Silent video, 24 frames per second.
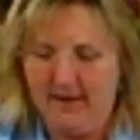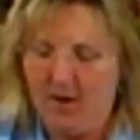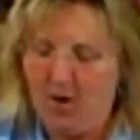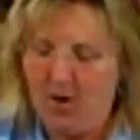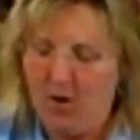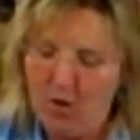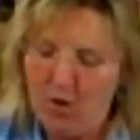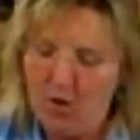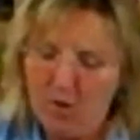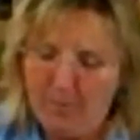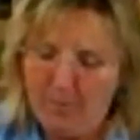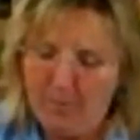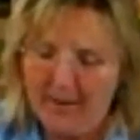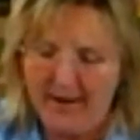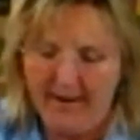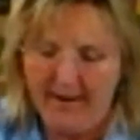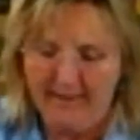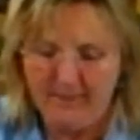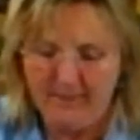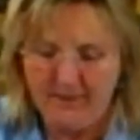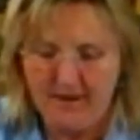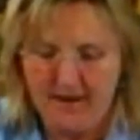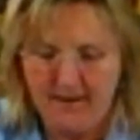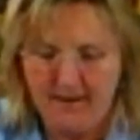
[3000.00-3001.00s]
I hope I
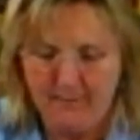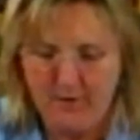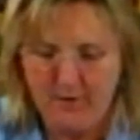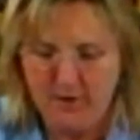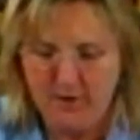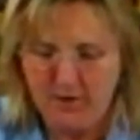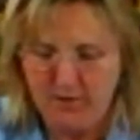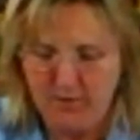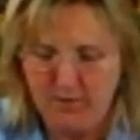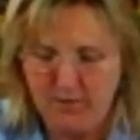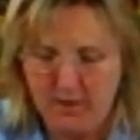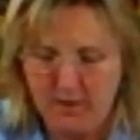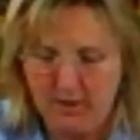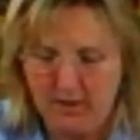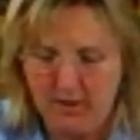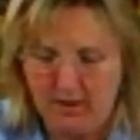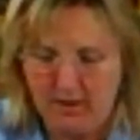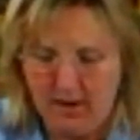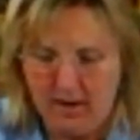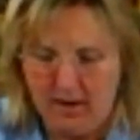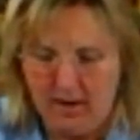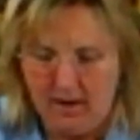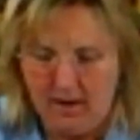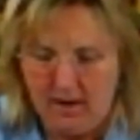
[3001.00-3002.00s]
have time to do
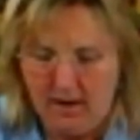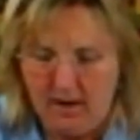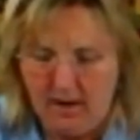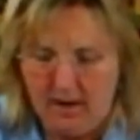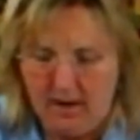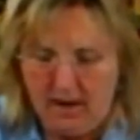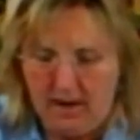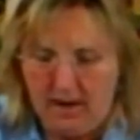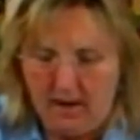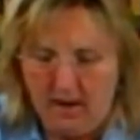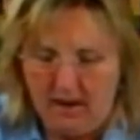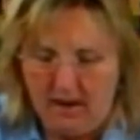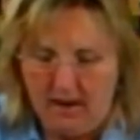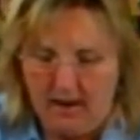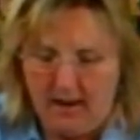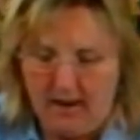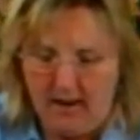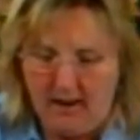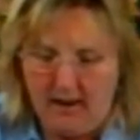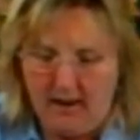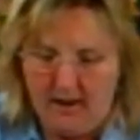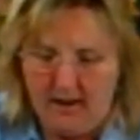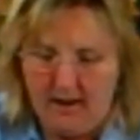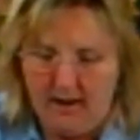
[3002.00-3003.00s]

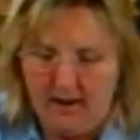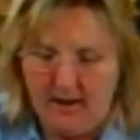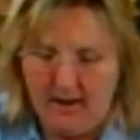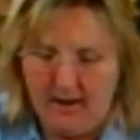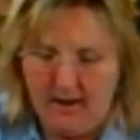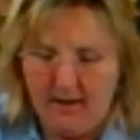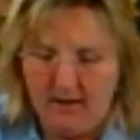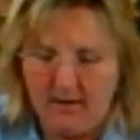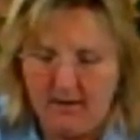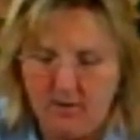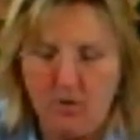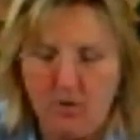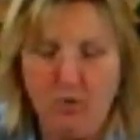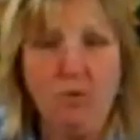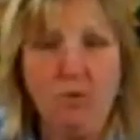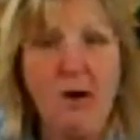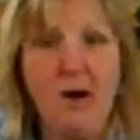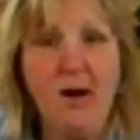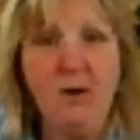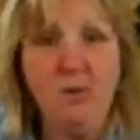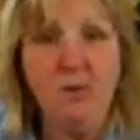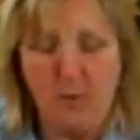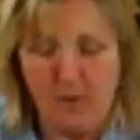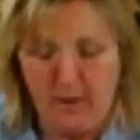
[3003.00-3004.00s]
a
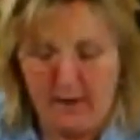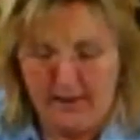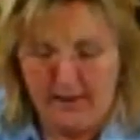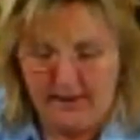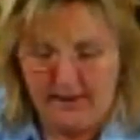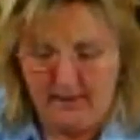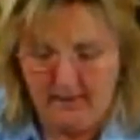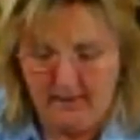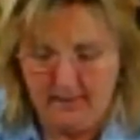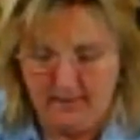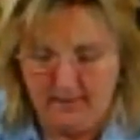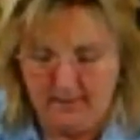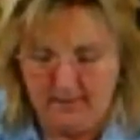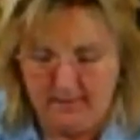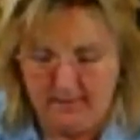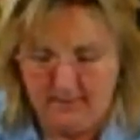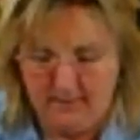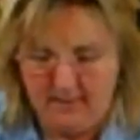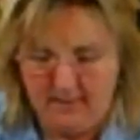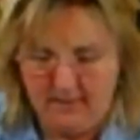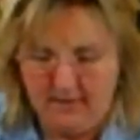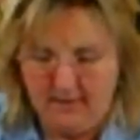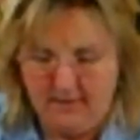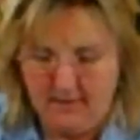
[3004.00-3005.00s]
gray one.
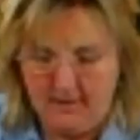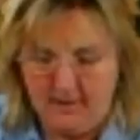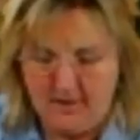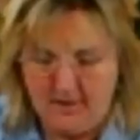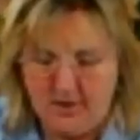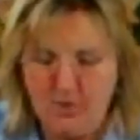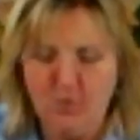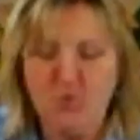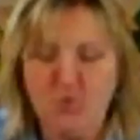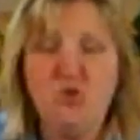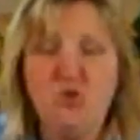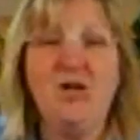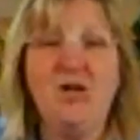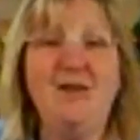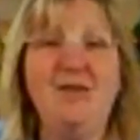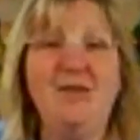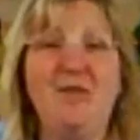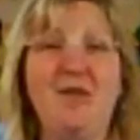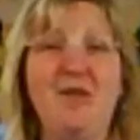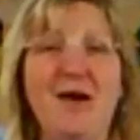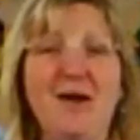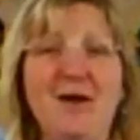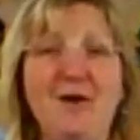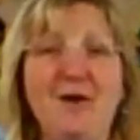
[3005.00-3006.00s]
So Jean,
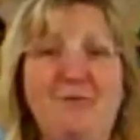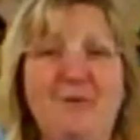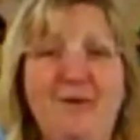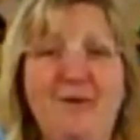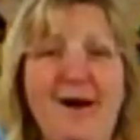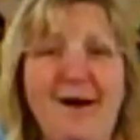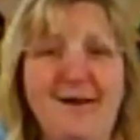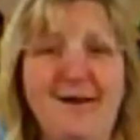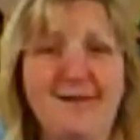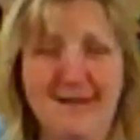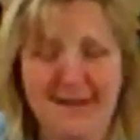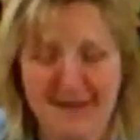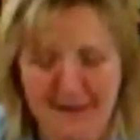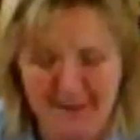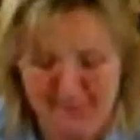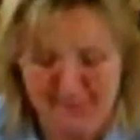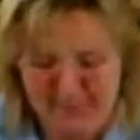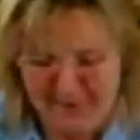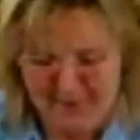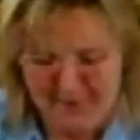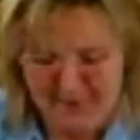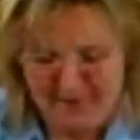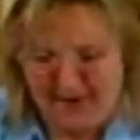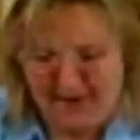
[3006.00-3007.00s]
thank you for asking
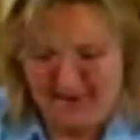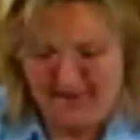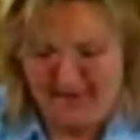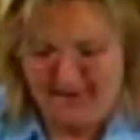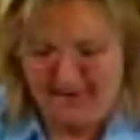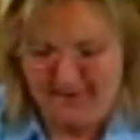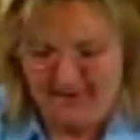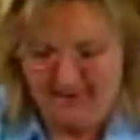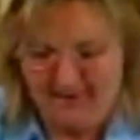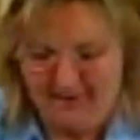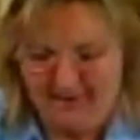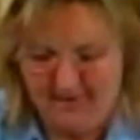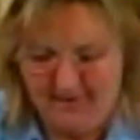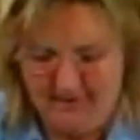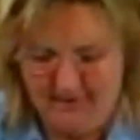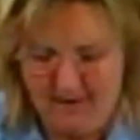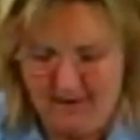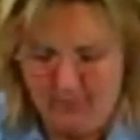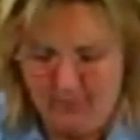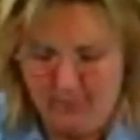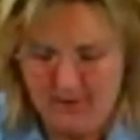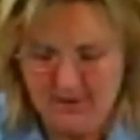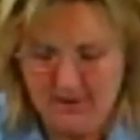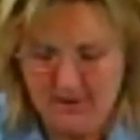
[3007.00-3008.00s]
about that.
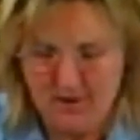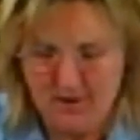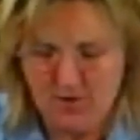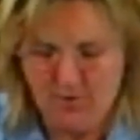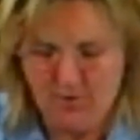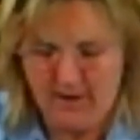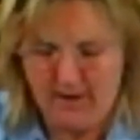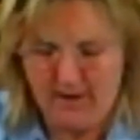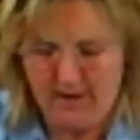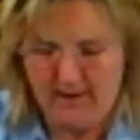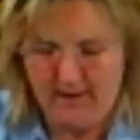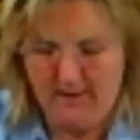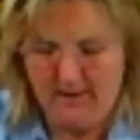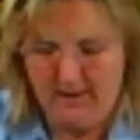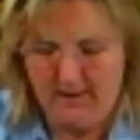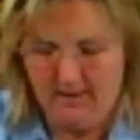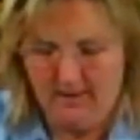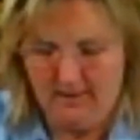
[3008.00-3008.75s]
That was a treat.